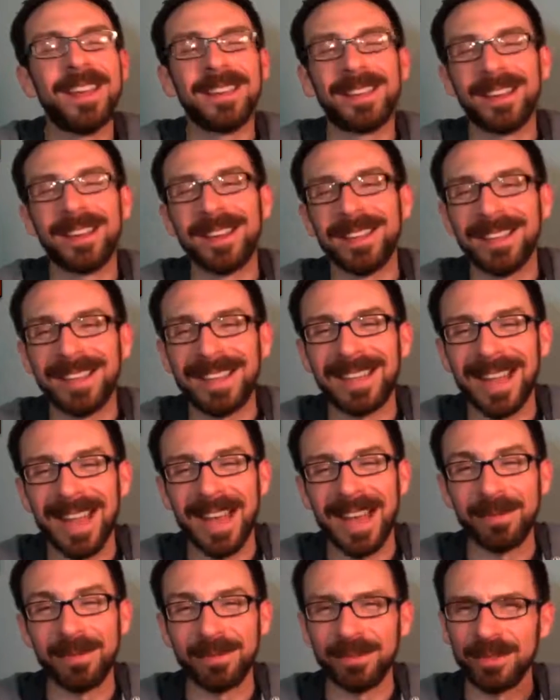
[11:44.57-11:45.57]
Get out of the
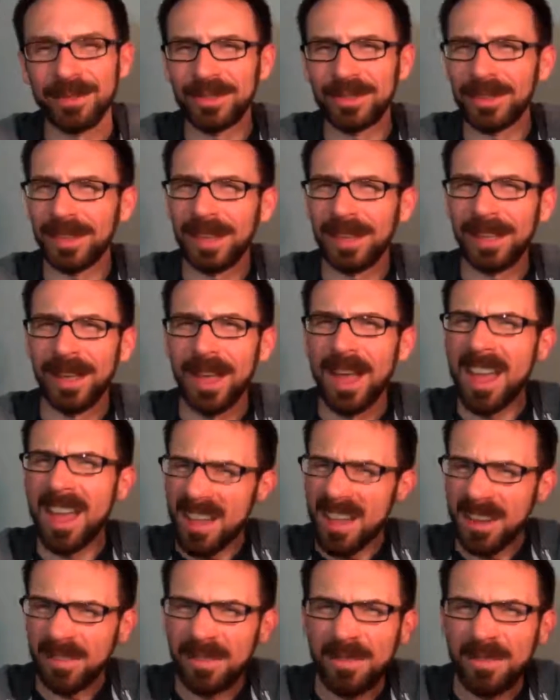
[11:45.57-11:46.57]
cabin. I'm just like
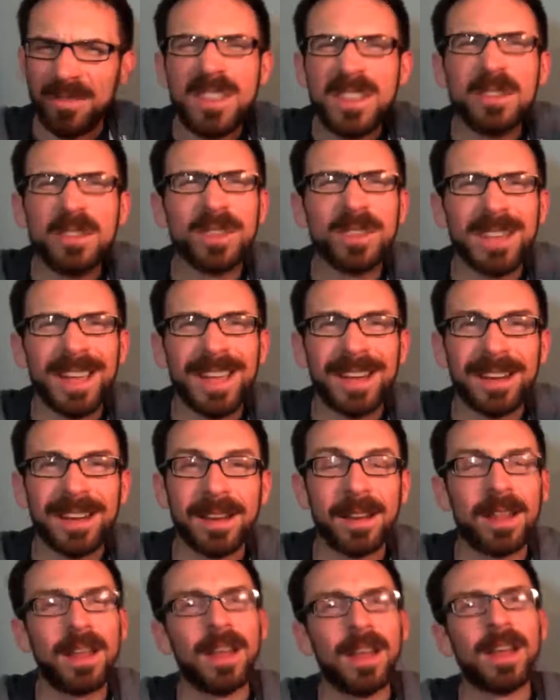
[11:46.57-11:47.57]
infuriated.